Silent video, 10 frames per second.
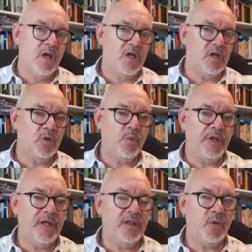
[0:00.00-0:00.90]
are
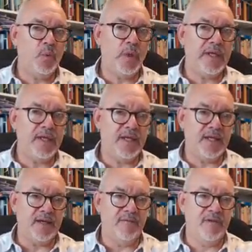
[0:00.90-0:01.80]
we the
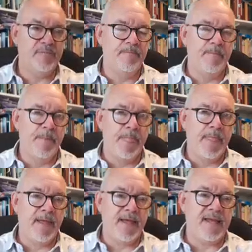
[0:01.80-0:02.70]
weaker
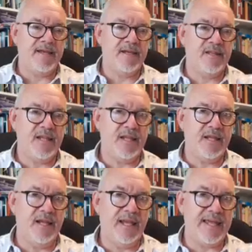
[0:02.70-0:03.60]
and the
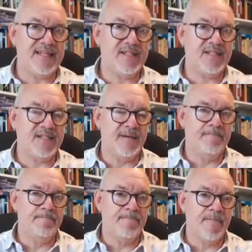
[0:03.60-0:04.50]
less
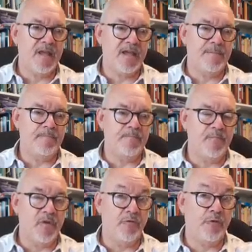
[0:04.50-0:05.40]
um,
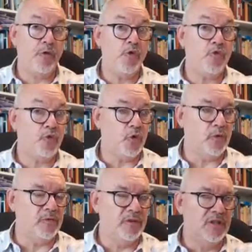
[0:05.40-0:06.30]
fruitful
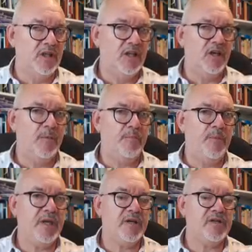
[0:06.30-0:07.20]

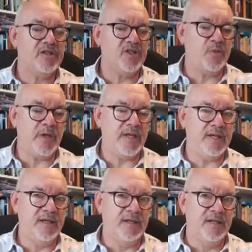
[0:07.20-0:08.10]
because we
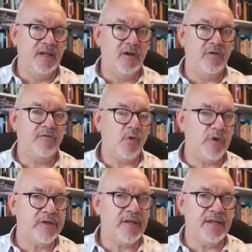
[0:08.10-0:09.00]
are
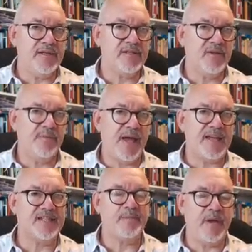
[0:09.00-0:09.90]
avoiding some
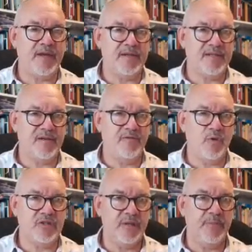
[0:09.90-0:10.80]
aspects of
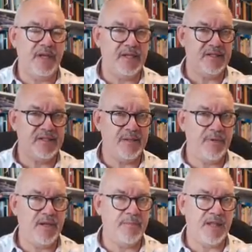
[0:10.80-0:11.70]
what it means to
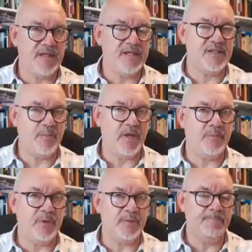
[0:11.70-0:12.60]
be a Methodist
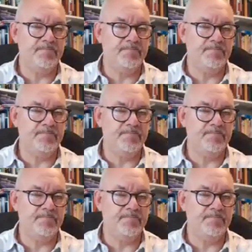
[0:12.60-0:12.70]
people.